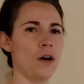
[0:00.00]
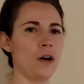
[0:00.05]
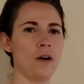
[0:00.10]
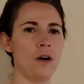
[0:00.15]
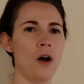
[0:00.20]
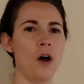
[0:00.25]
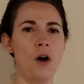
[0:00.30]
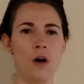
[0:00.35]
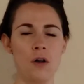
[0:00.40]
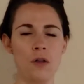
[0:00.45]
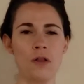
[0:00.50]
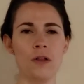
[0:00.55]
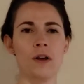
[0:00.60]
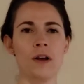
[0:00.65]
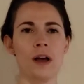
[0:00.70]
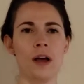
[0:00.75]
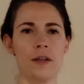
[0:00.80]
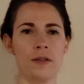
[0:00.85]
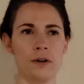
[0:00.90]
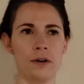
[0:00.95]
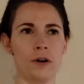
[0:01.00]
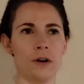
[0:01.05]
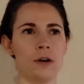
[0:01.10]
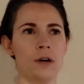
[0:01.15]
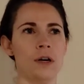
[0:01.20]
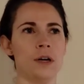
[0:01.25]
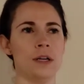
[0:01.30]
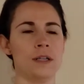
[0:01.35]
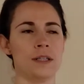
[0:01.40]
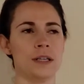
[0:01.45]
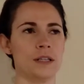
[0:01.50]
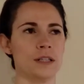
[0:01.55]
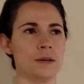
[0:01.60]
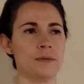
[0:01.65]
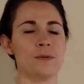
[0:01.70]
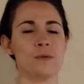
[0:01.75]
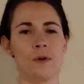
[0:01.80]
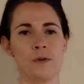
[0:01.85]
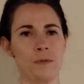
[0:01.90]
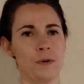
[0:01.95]
all the other
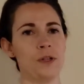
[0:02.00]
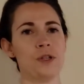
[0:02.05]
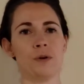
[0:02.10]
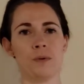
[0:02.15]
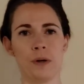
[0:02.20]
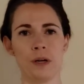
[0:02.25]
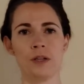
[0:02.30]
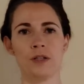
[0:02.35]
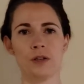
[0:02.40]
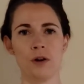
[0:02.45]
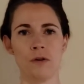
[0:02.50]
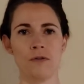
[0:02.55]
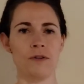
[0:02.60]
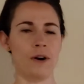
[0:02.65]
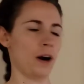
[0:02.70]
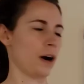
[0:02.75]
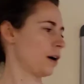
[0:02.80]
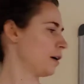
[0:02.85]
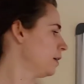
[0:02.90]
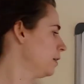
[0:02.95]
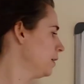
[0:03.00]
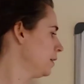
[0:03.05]
systems we've been doing so far.